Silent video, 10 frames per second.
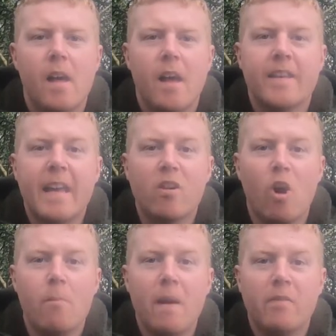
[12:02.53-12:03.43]
Again, I've
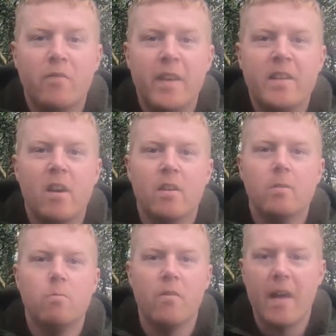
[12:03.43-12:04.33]
got a method feeder
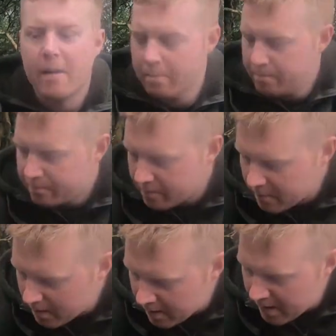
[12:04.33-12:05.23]
with that,
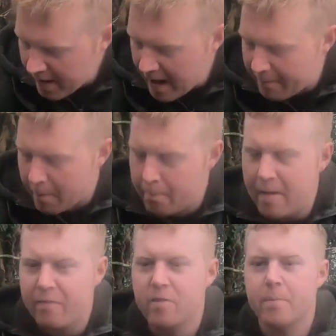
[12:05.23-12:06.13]
and my
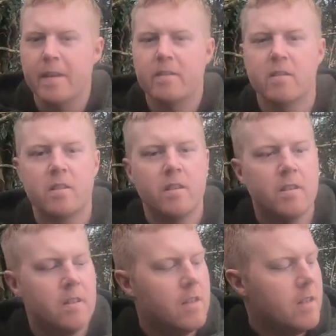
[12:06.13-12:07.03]
method mix
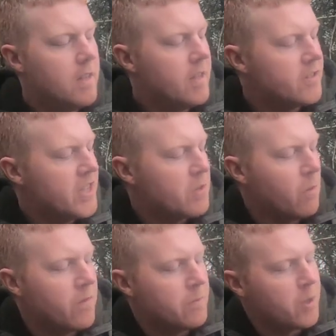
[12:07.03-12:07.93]
is this
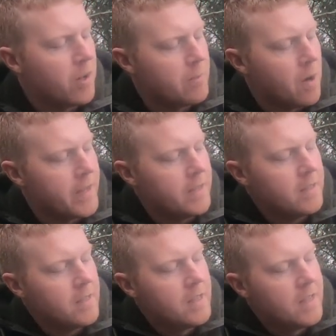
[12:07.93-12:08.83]
one from Dynamite.
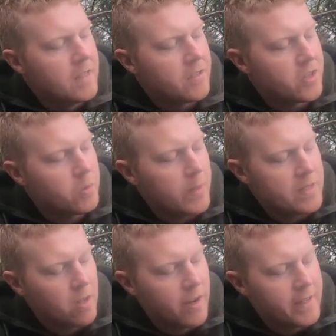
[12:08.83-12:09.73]
It's a sweet
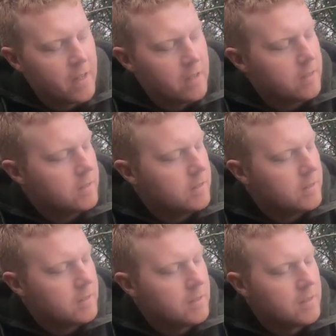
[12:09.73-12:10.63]
tiger,
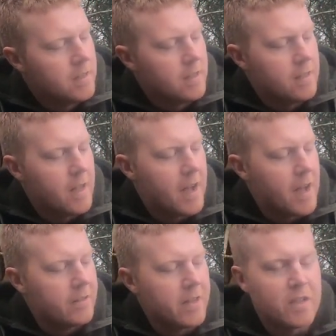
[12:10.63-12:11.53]

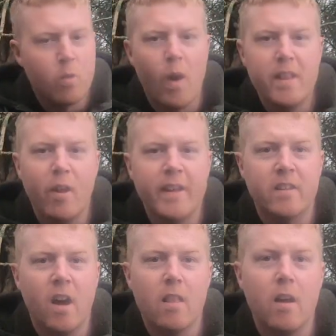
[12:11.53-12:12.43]
and yeah, it's quite light in
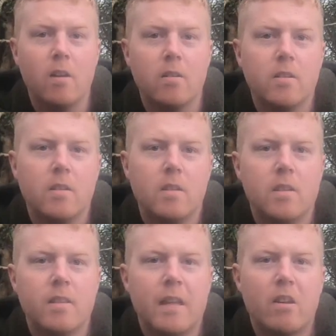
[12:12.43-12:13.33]
colour.
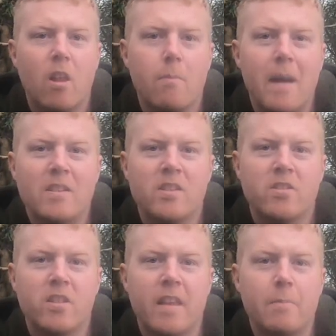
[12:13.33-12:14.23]
That colour
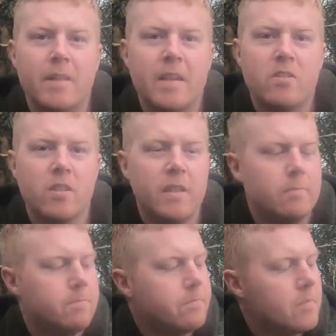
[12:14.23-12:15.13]
matches the lake bed actually,
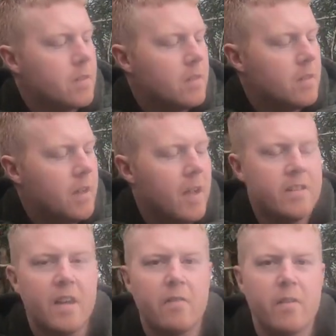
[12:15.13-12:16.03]

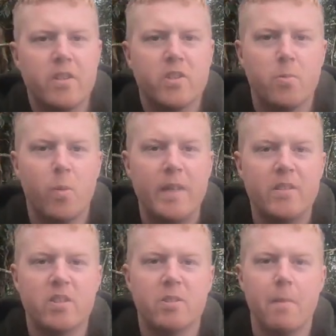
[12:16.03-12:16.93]
and yeah, very sweet
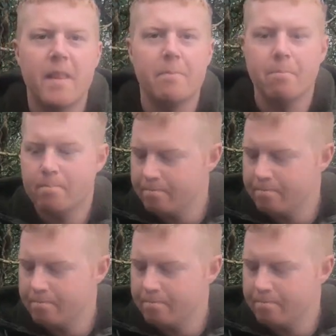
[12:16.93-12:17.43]
smelling.